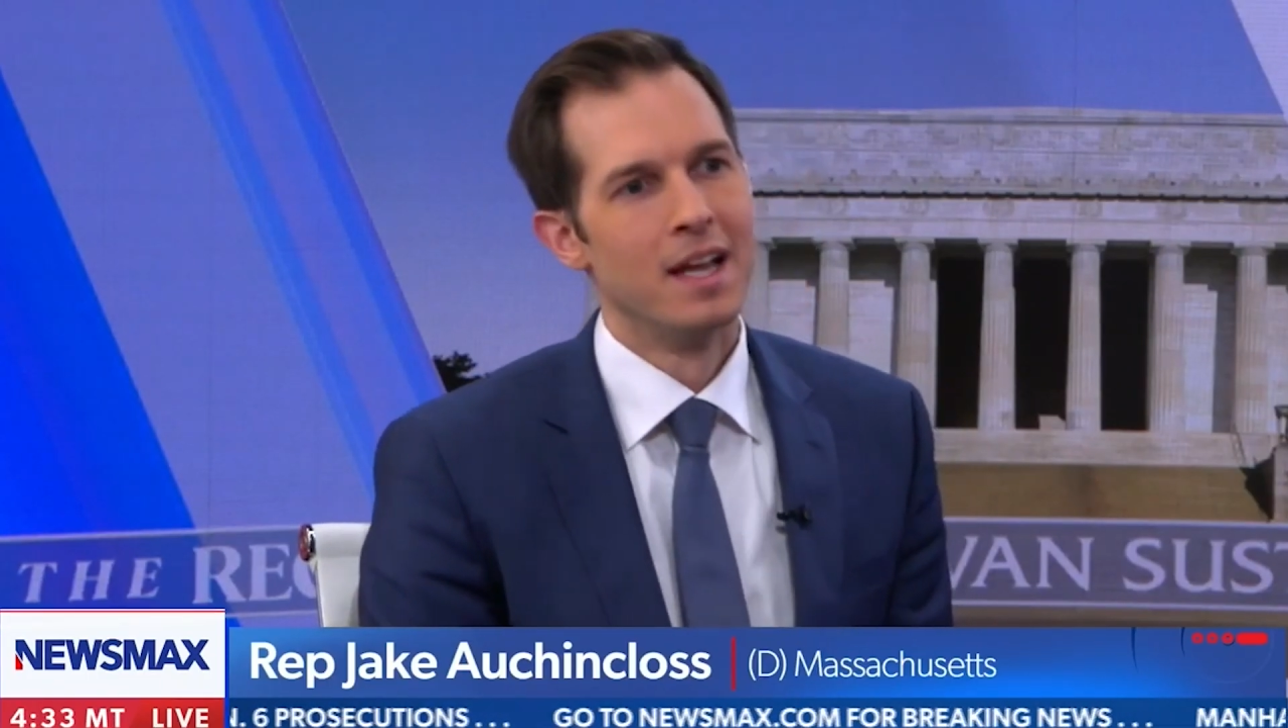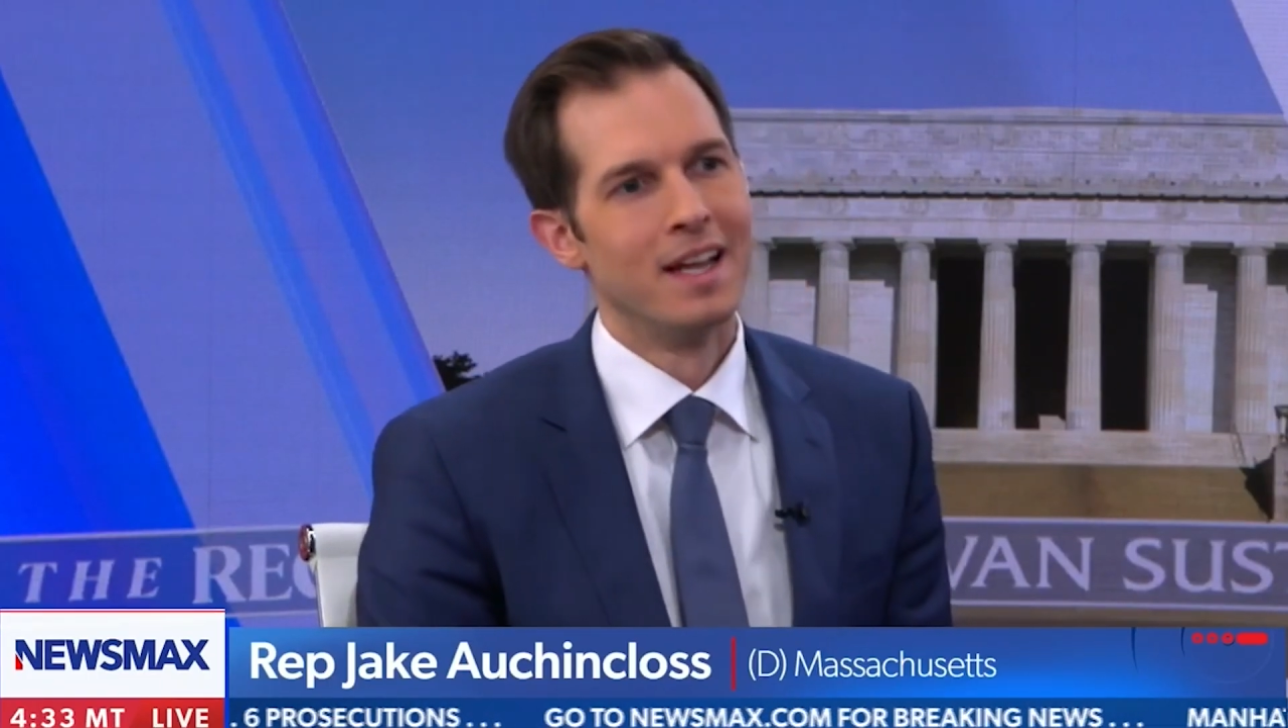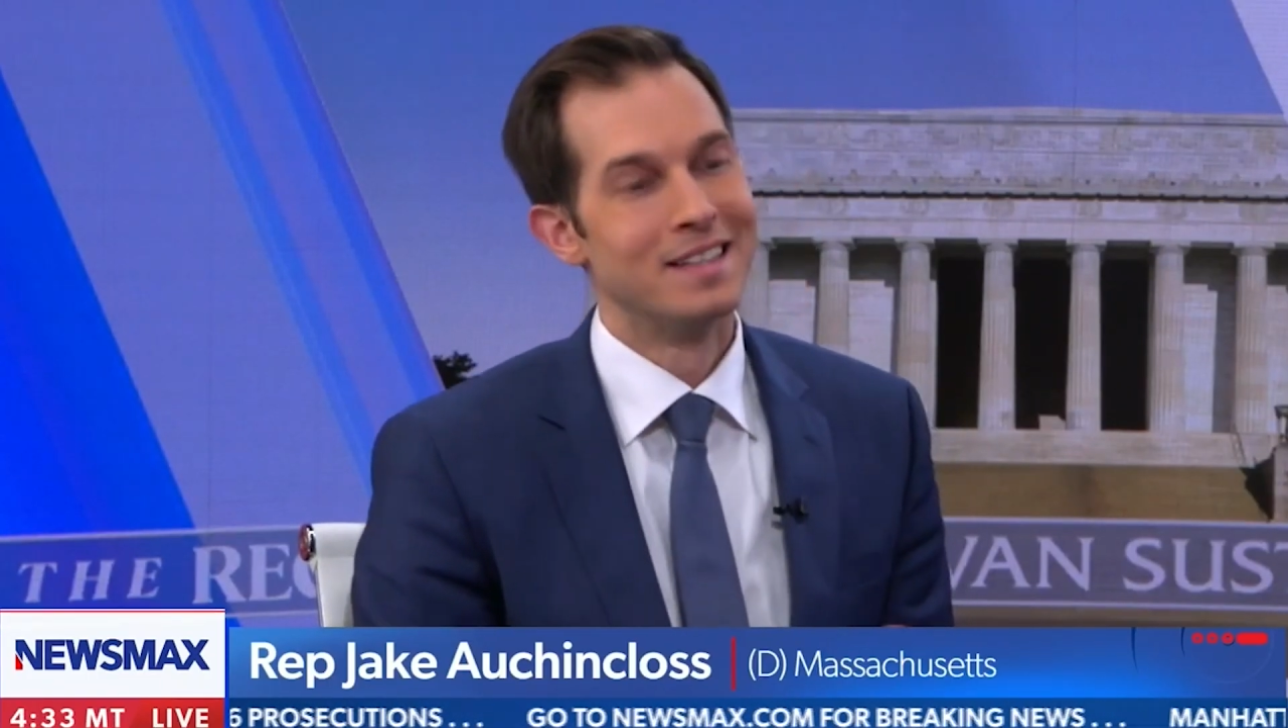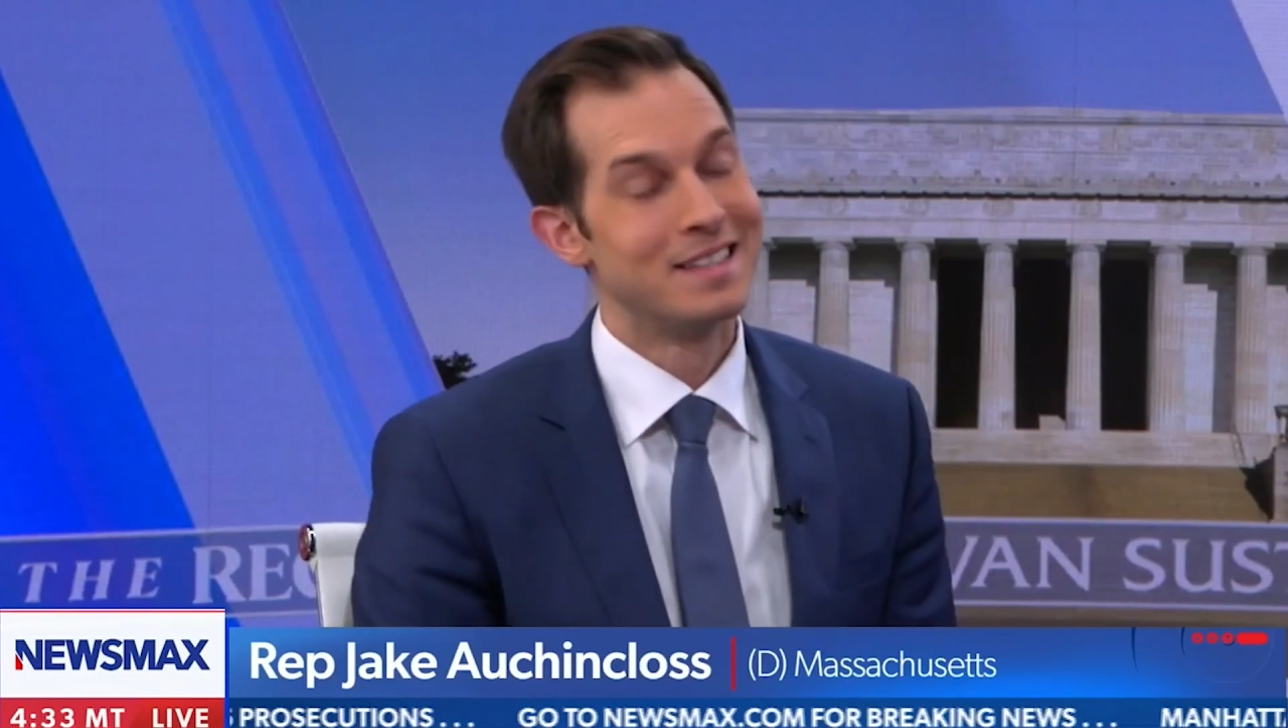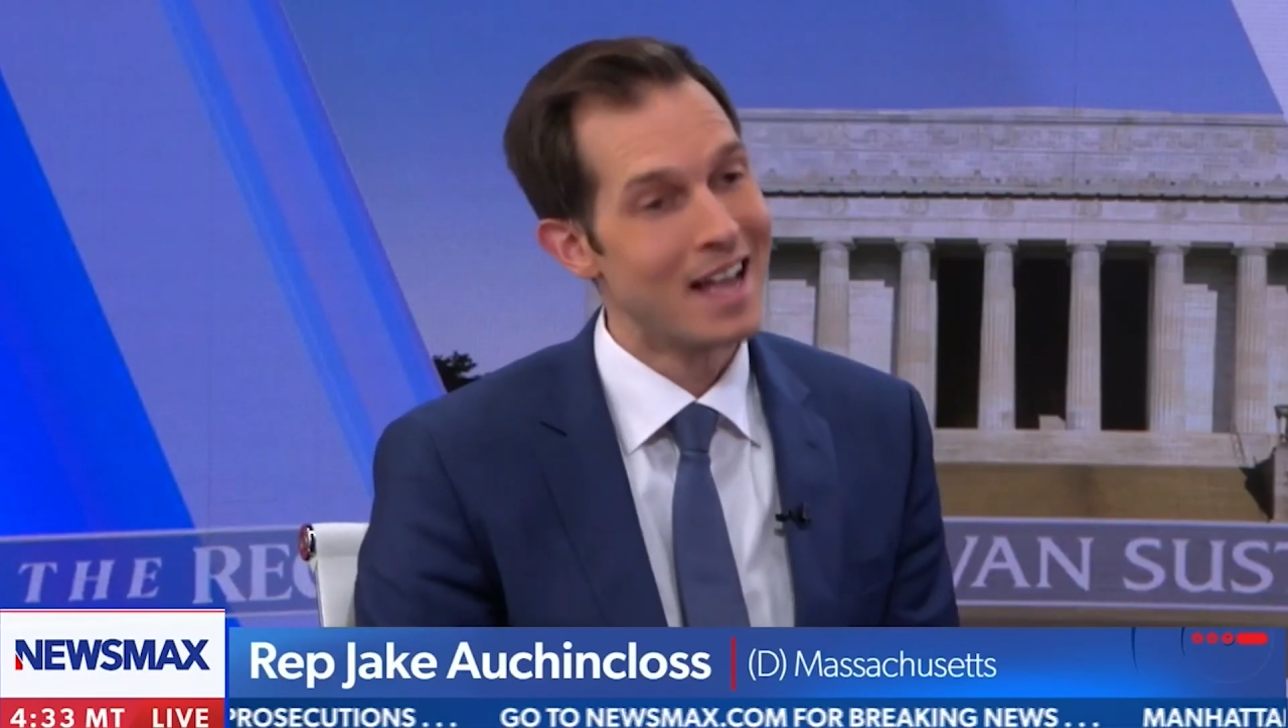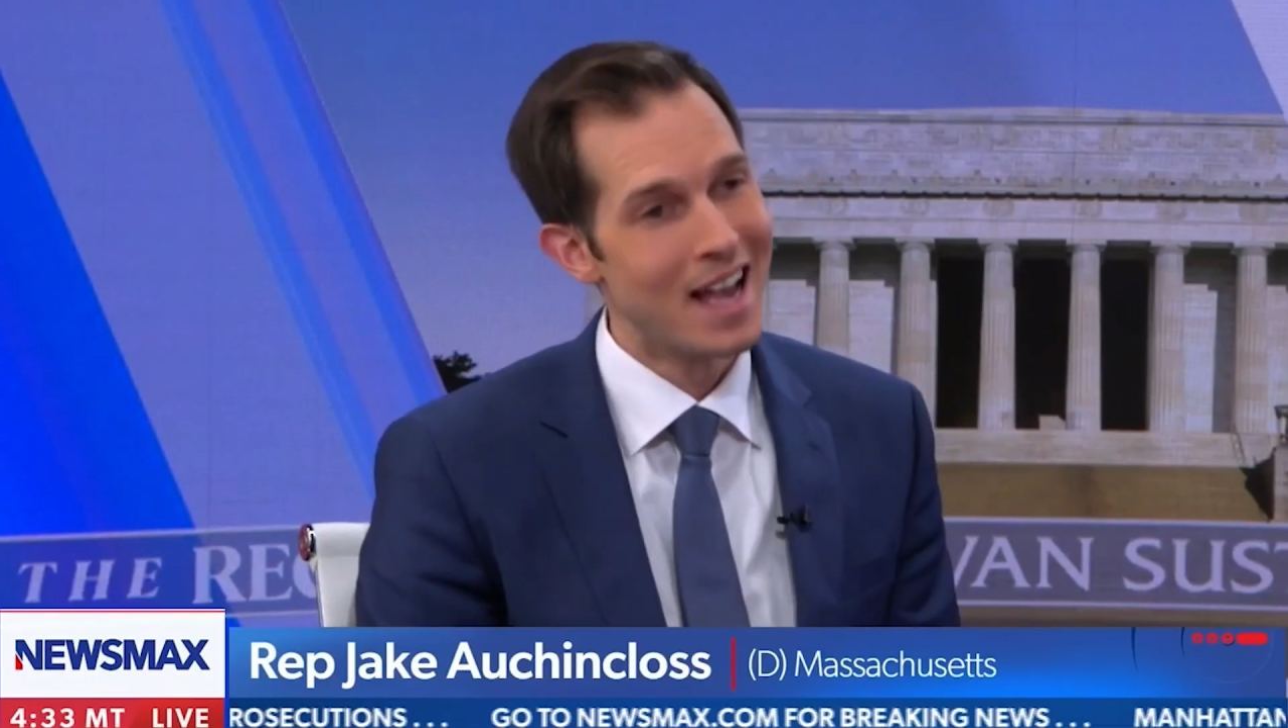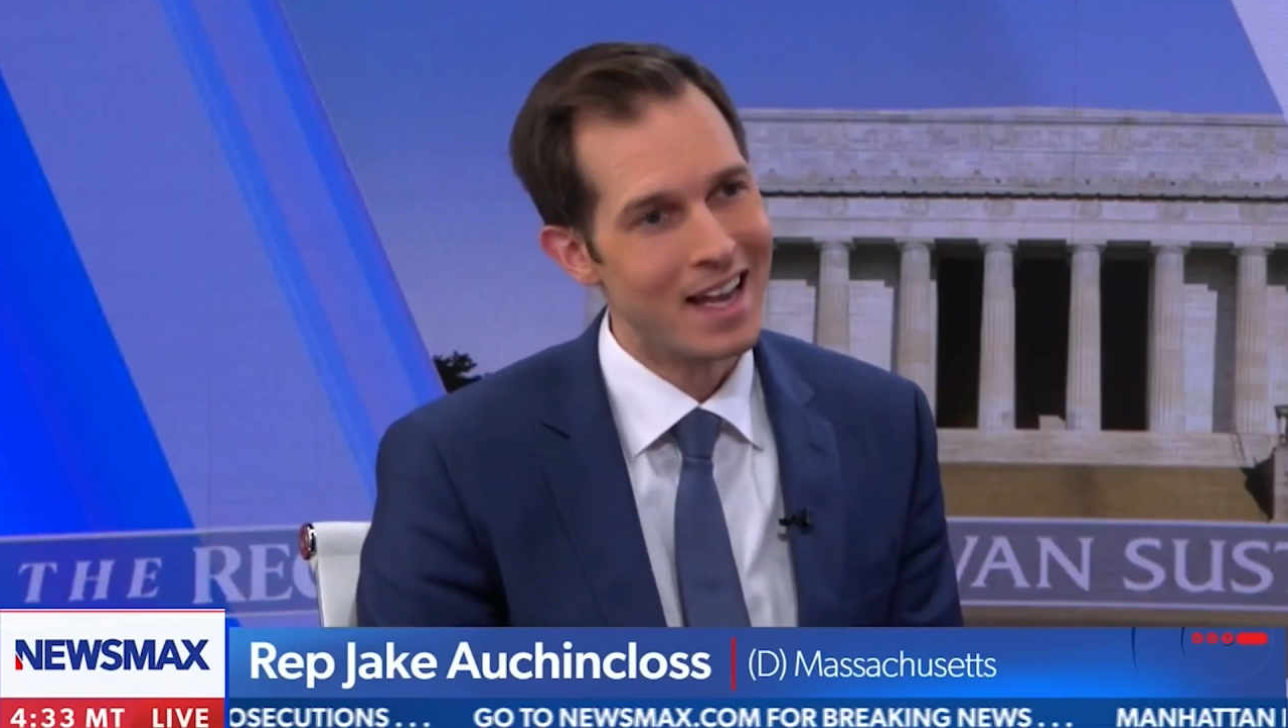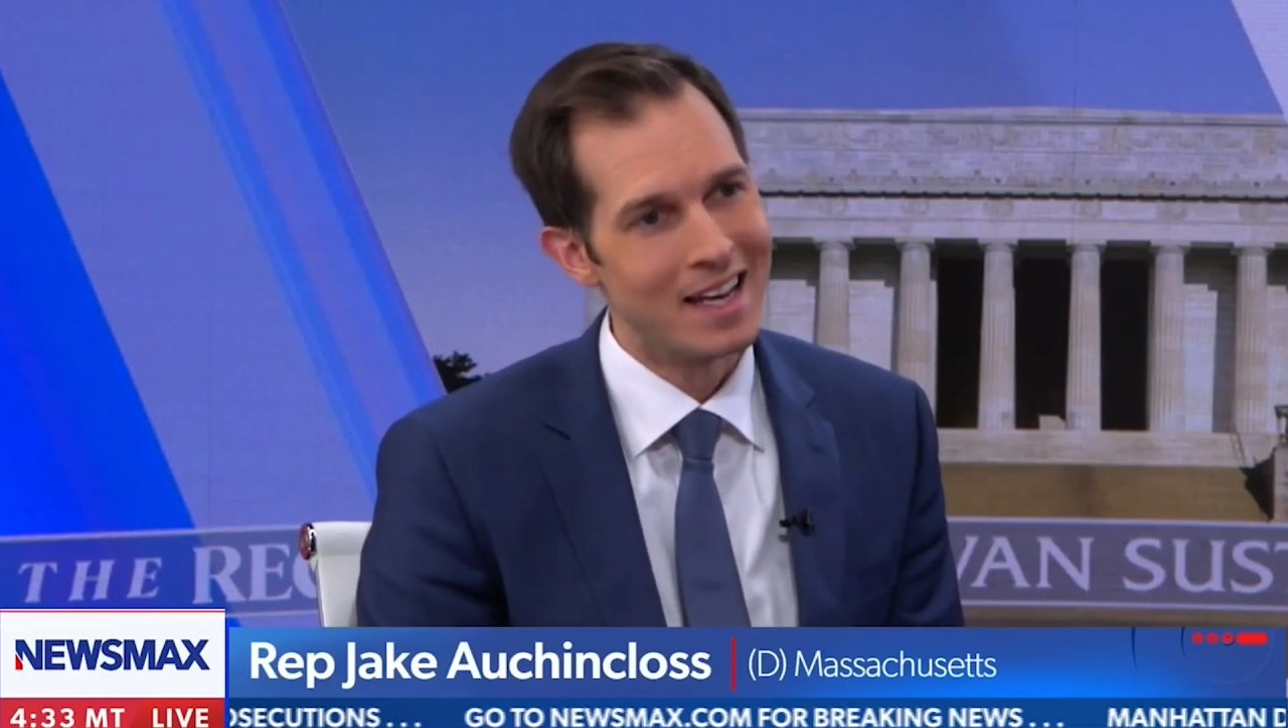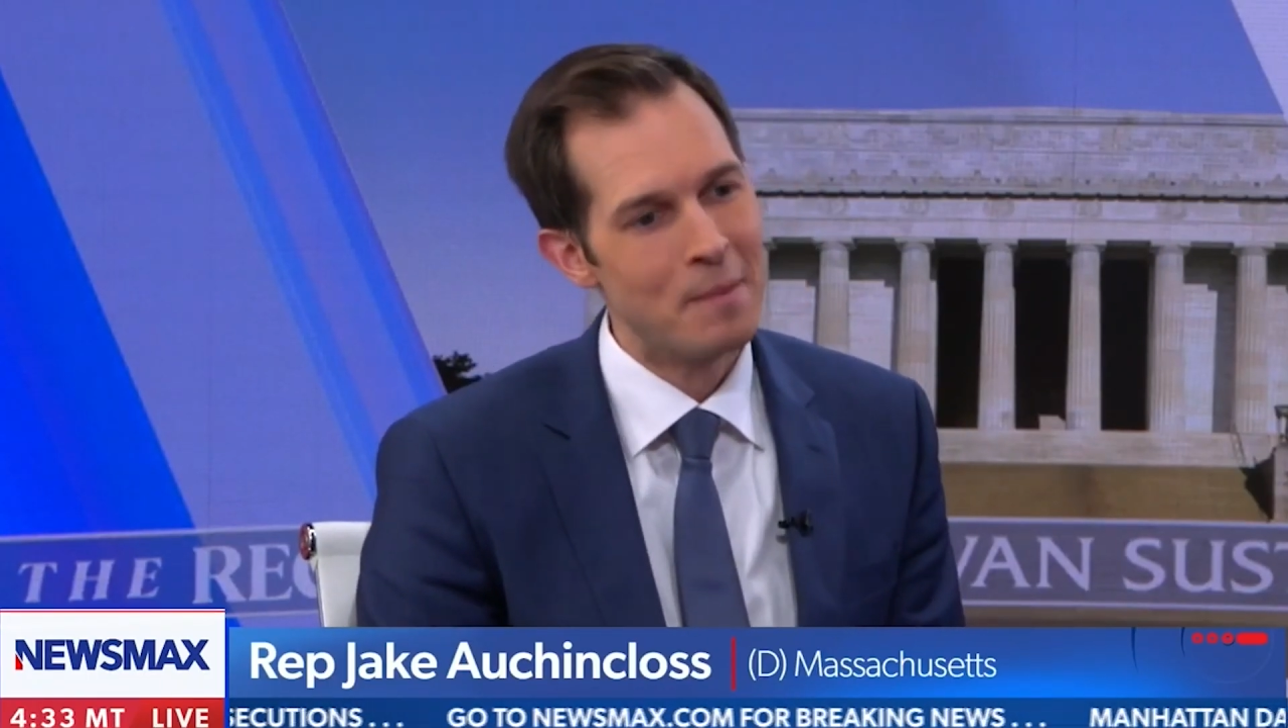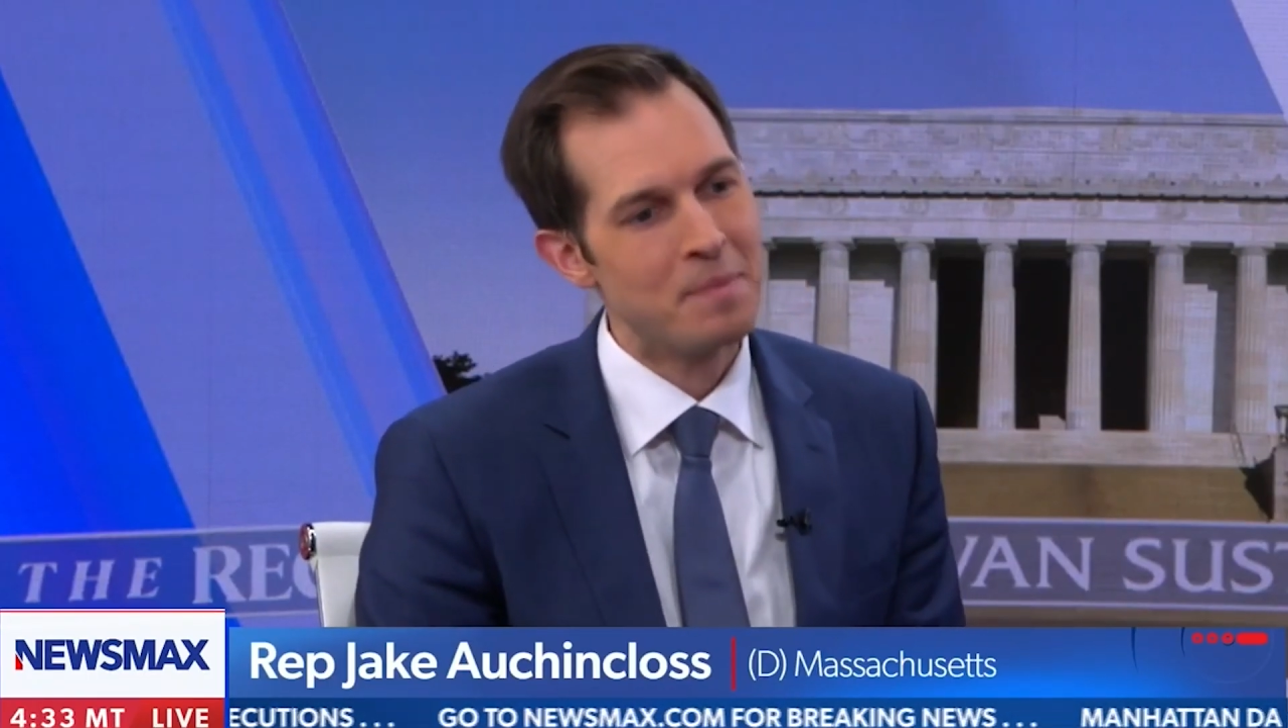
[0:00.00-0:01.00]

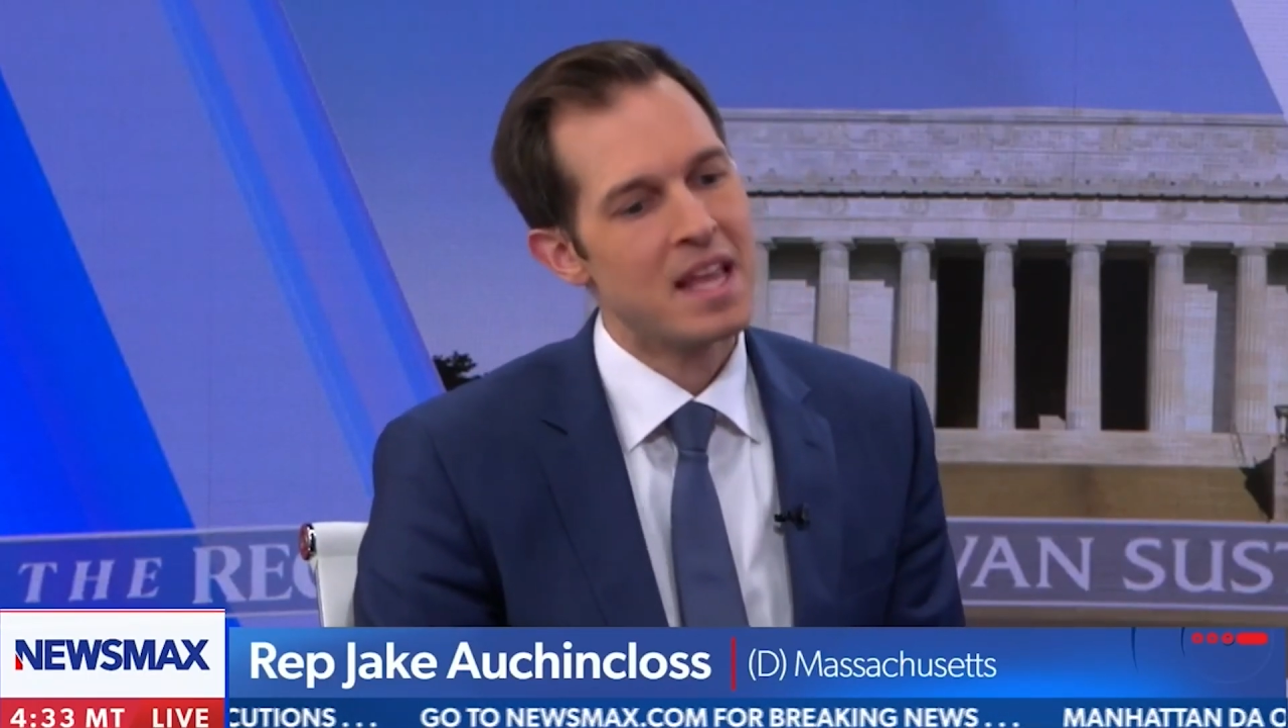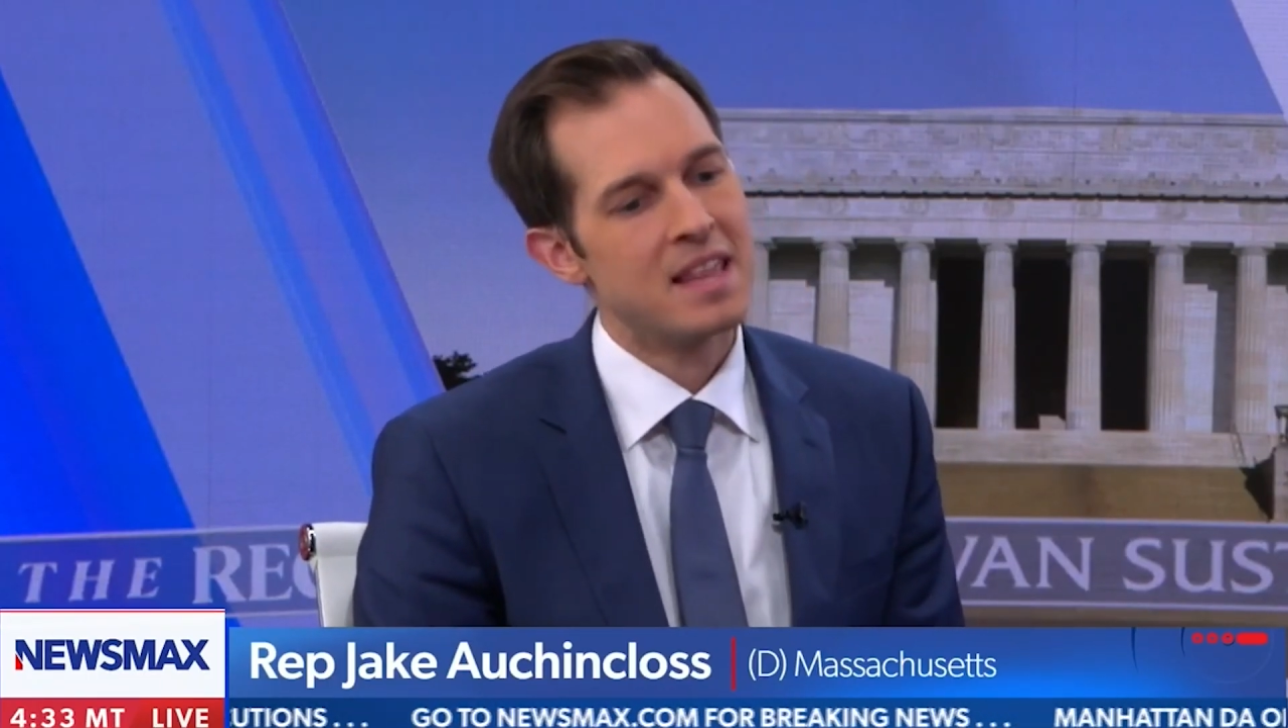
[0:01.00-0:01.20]
Instead,